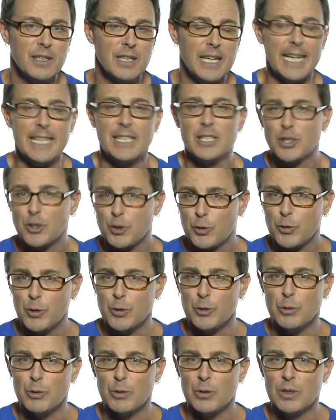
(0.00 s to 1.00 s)
It's
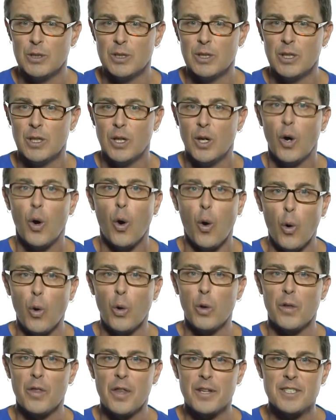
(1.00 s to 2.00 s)
true,
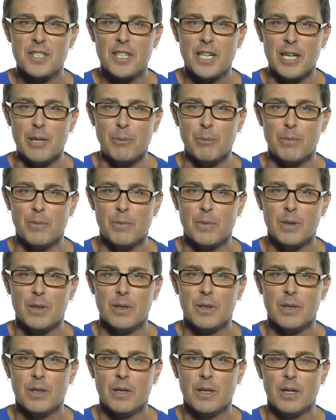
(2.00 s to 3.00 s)
all the time.
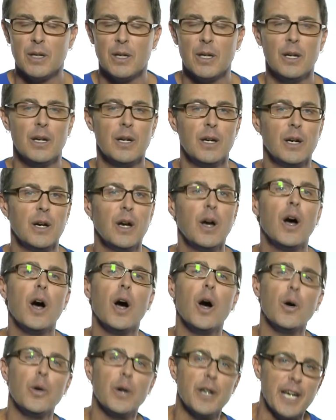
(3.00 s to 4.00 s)

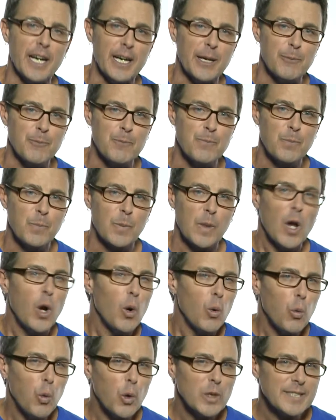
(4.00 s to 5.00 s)
Okay,
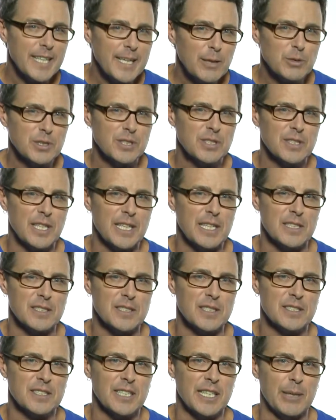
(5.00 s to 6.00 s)
what else stays
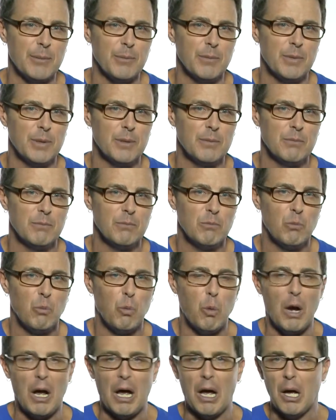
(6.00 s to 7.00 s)
the same?
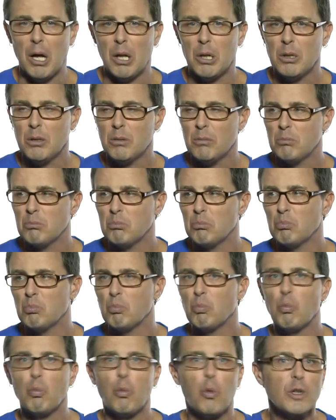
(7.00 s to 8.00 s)
Well,
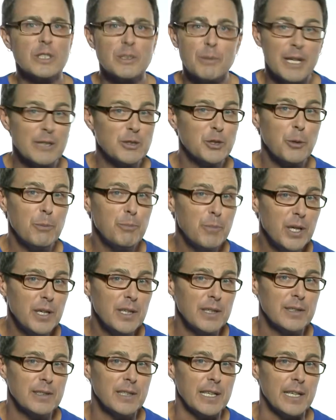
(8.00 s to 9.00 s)
what about your
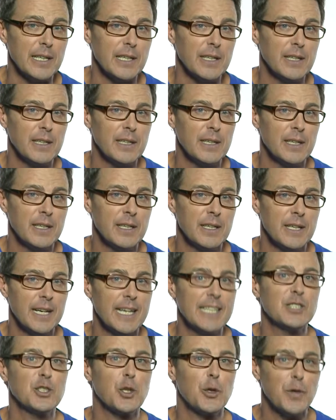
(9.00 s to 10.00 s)
birthday?
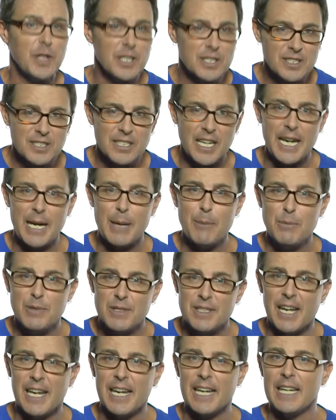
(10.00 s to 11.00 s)
It's on the same
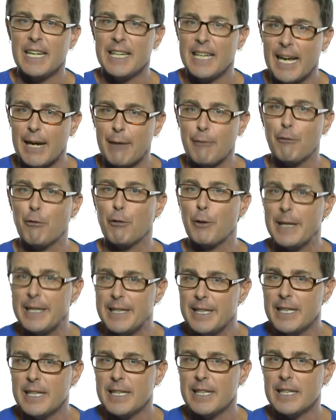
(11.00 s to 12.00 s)
day every
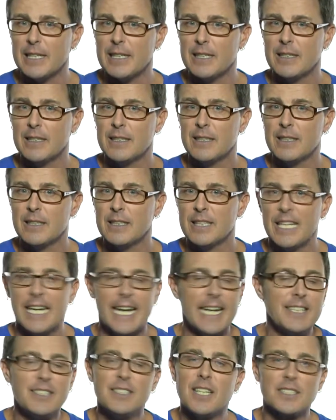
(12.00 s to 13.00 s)
year.
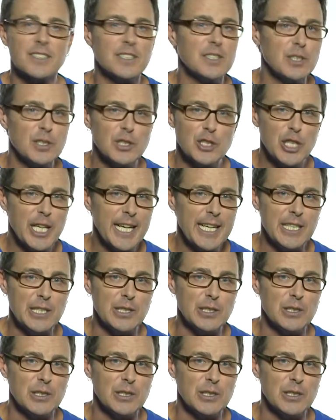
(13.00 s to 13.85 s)
It doesn't change.